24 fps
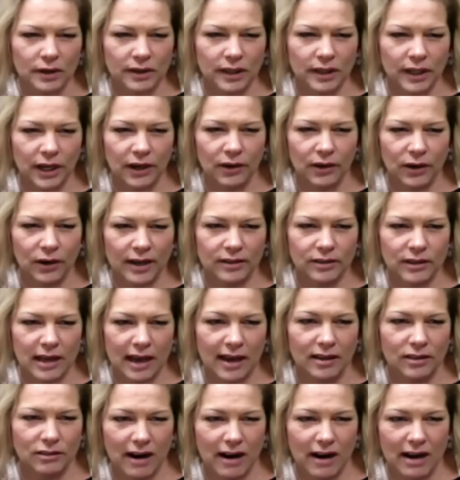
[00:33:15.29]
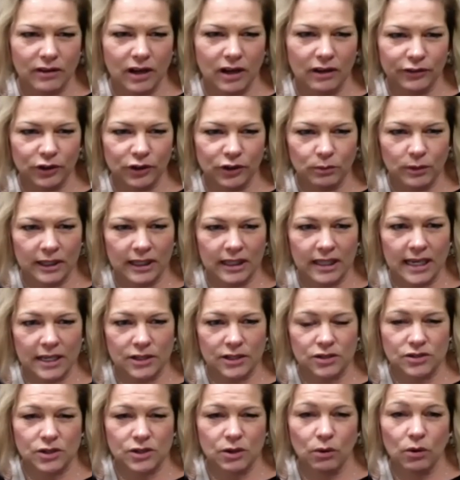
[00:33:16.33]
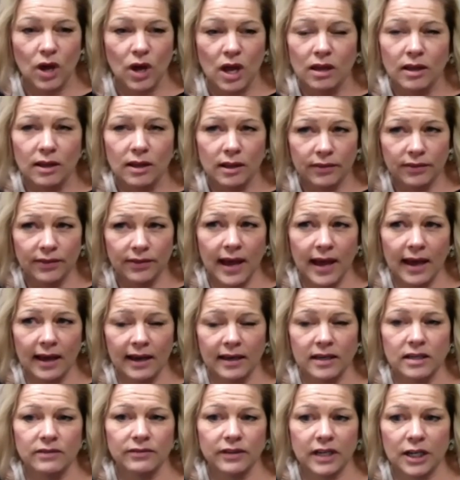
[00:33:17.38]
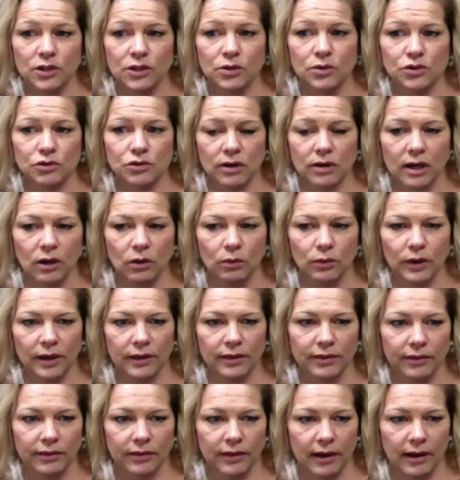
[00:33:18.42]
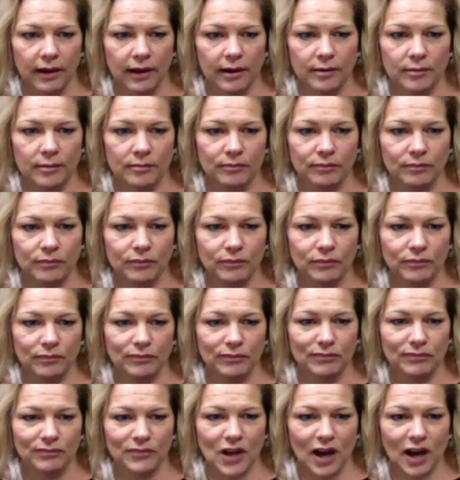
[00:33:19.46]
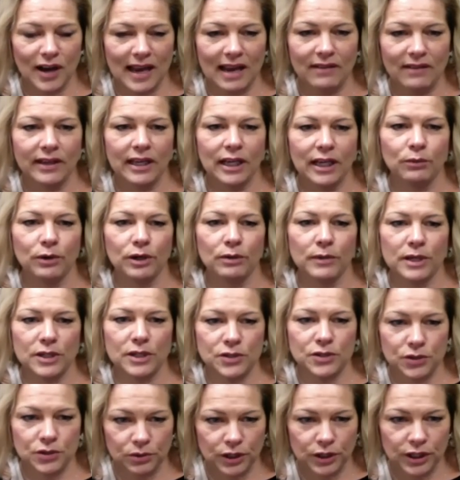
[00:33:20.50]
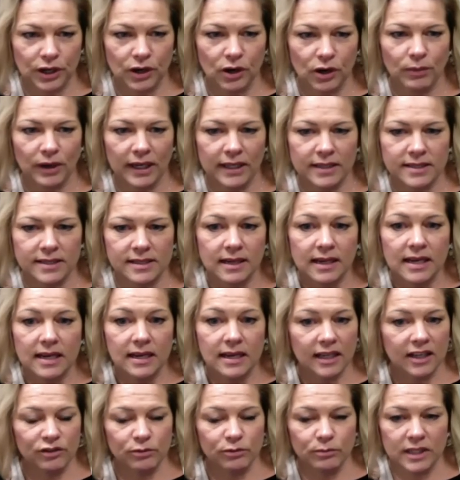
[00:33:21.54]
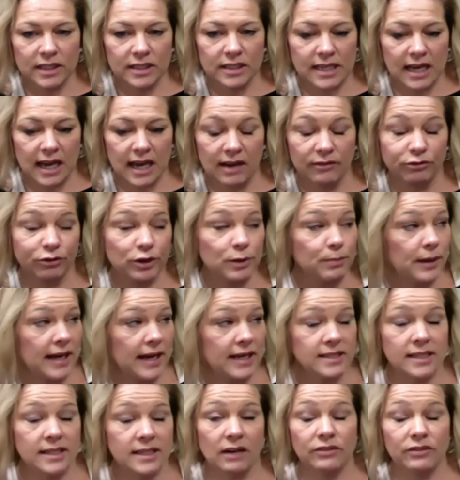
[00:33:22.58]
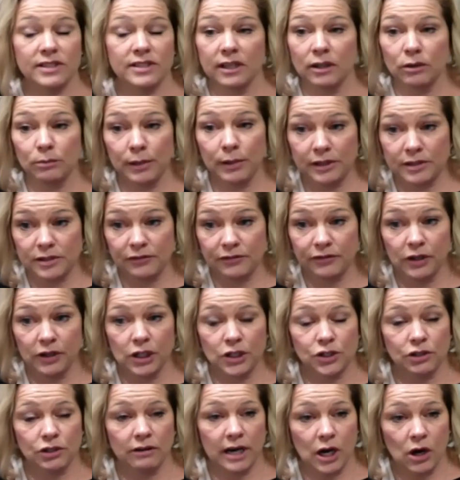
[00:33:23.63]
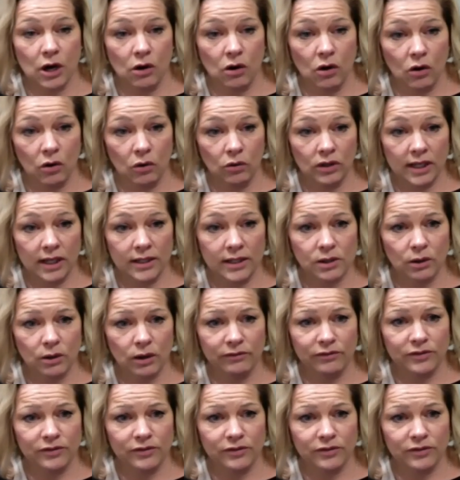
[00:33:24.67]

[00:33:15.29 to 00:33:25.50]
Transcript: you know, I thrive off human connection. So that end of it, I do struggle with. Not having anyone in my studio, but it's given me the time. I've repainted every single piece of furniture I own. Like, so